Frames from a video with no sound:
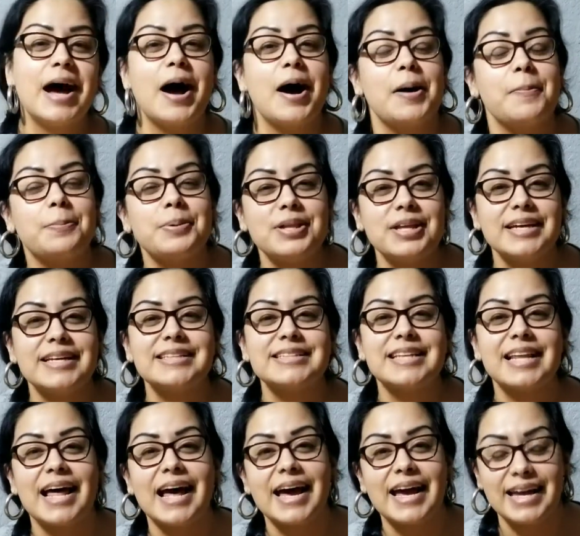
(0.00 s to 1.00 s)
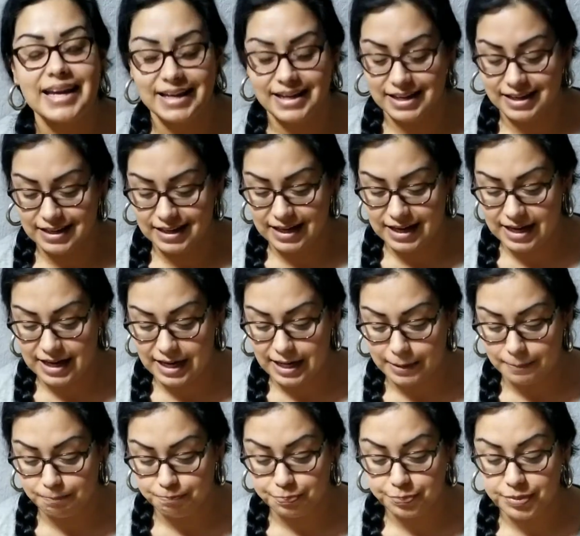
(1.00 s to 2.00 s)
Please like,
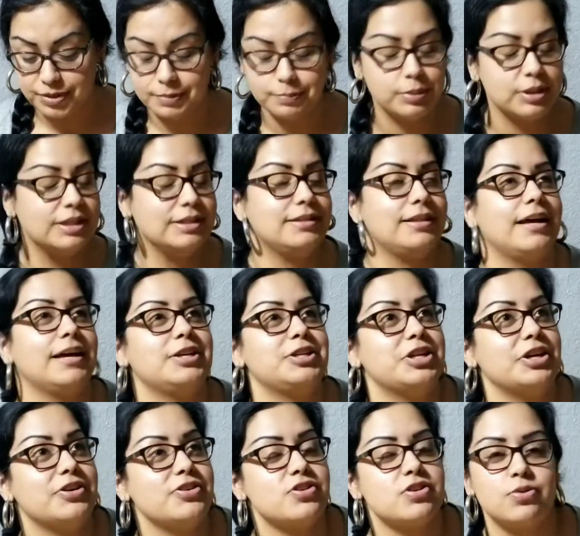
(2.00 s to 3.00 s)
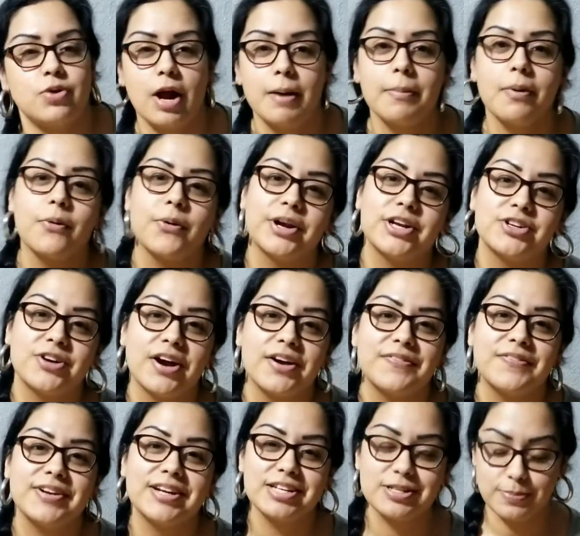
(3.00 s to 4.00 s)
share, and subscribe. I already tried to
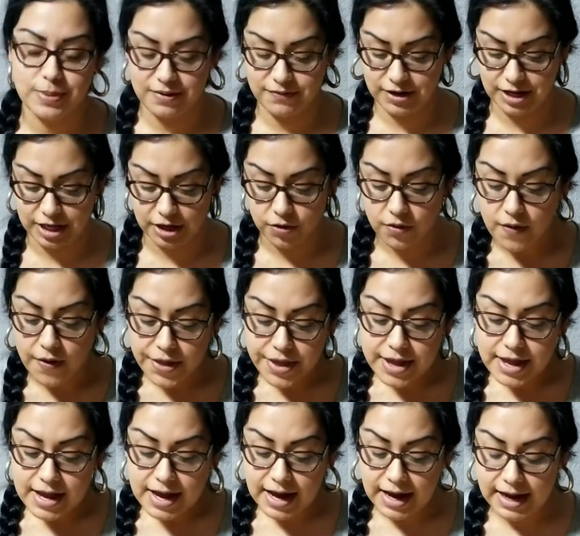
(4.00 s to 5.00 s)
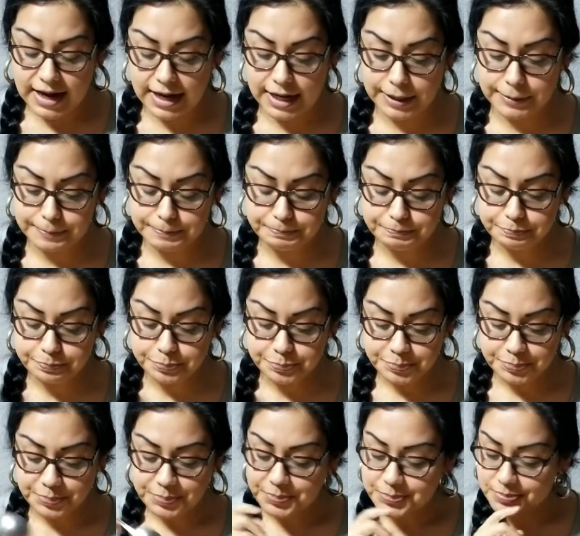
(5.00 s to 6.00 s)
finish my video. My
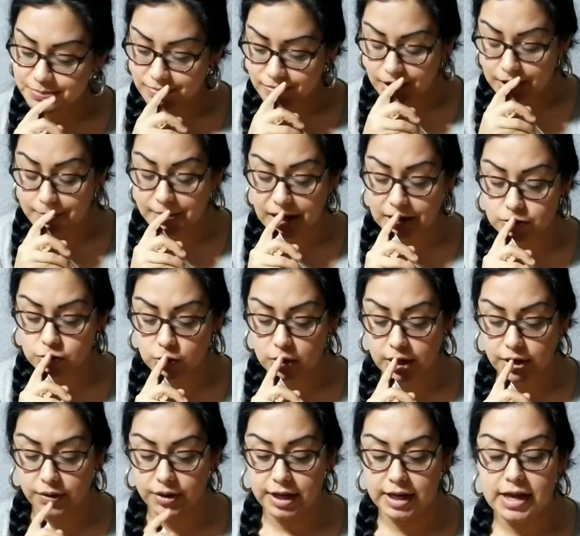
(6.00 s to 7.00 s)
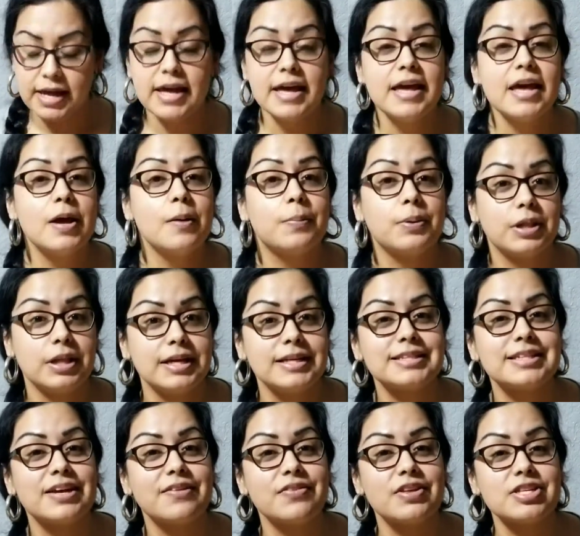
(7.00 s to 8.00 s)
mouth's watery. Please
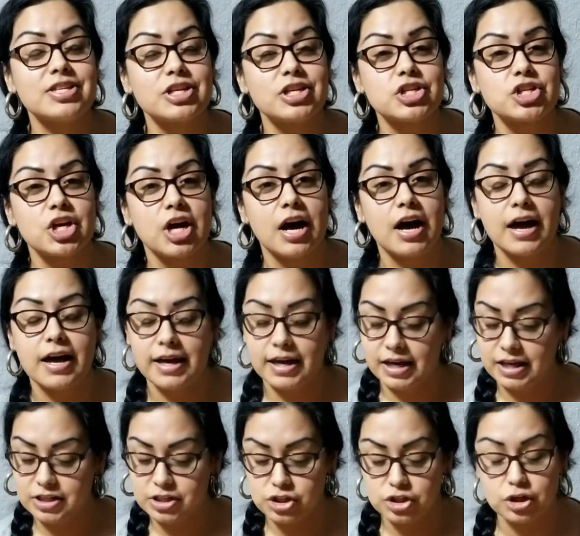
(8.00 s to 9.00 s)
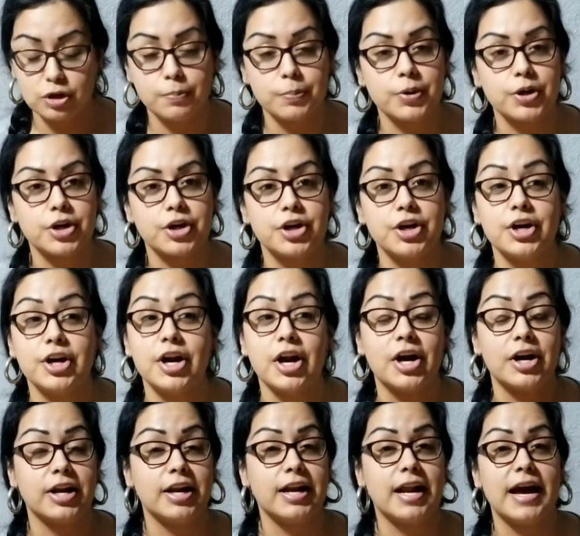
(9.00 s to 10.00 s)
give this a shot. It is super good on
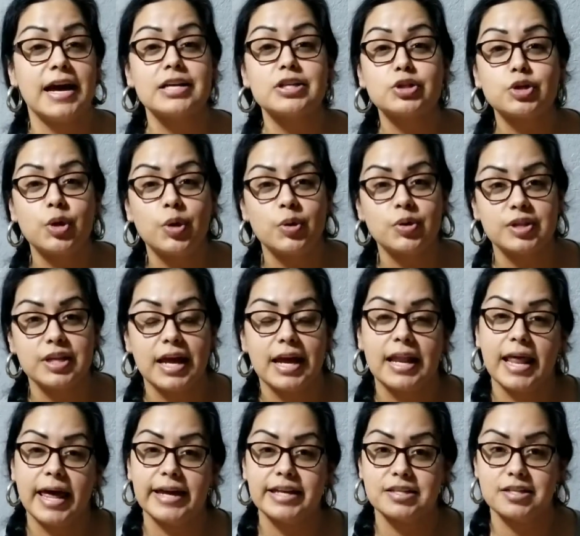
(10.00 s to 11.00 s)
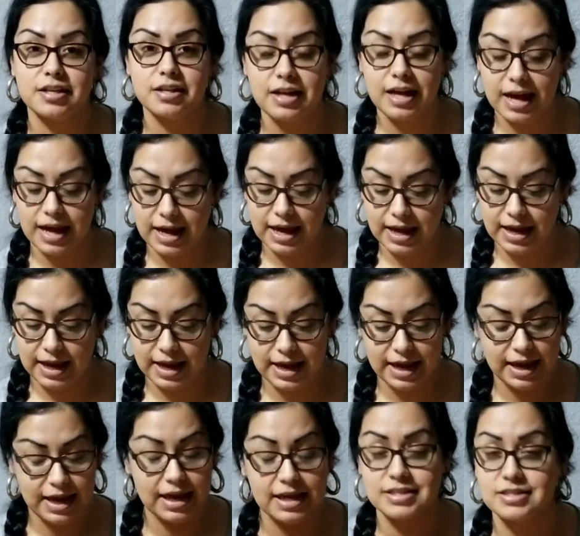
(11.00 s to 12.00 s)
a nice cold day like today.
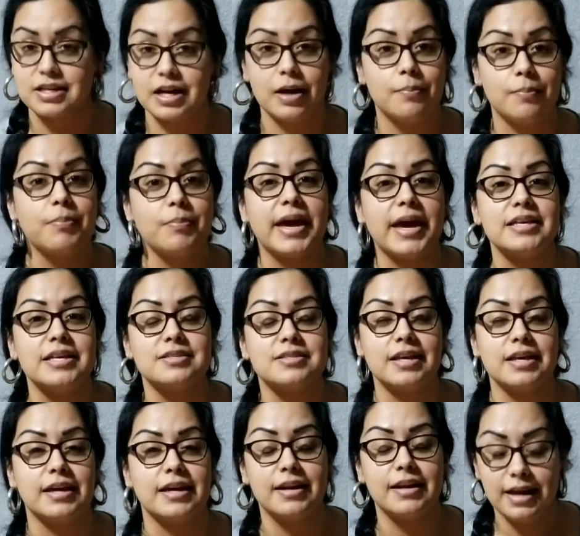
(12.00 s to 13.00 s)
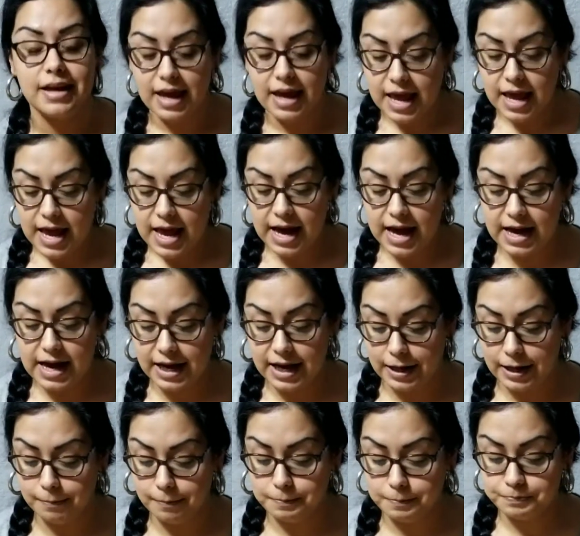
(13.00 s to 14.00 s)
It is amazing.
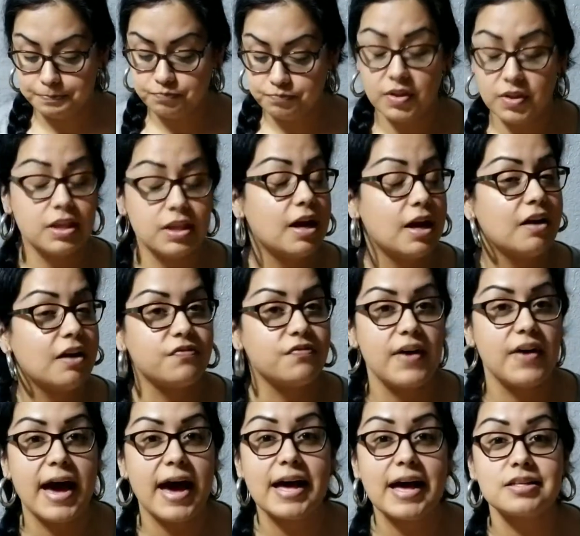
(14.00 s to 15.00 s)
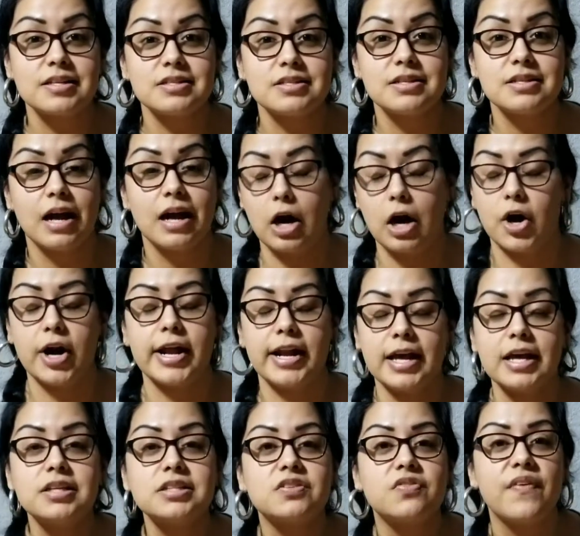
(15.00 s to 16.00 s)
Not fast, or it
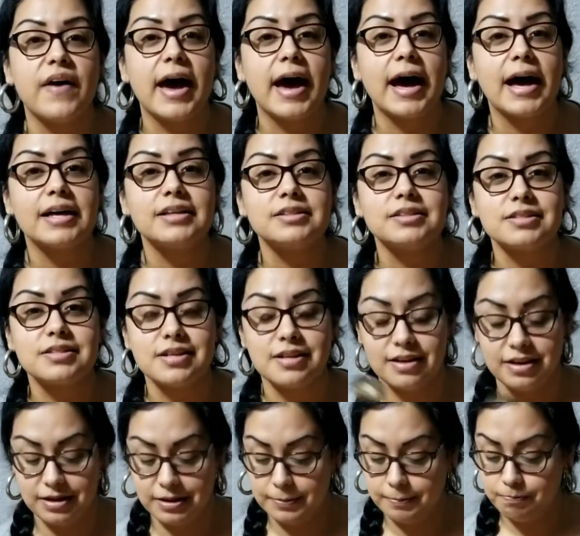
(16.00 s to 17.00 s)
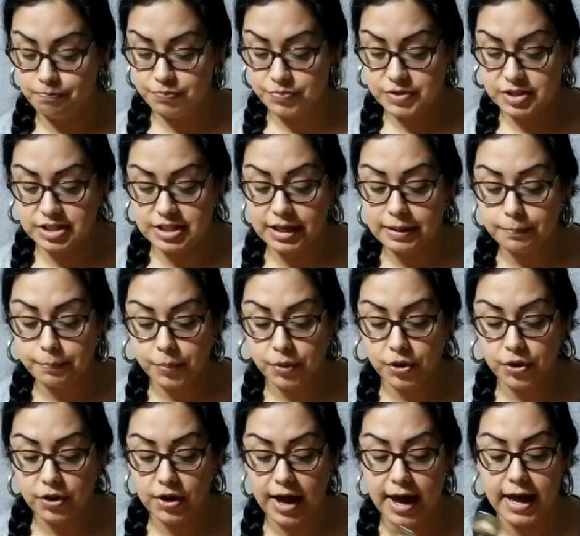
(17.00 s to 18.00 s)
is fast,
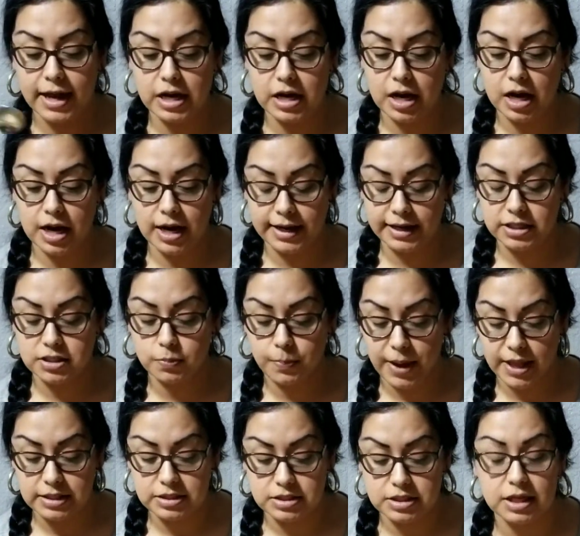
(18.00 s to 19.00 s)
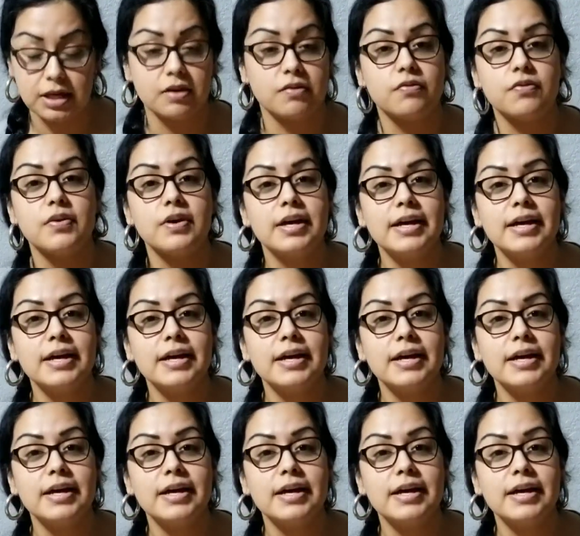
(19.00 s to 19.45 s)
simple, and not expensive.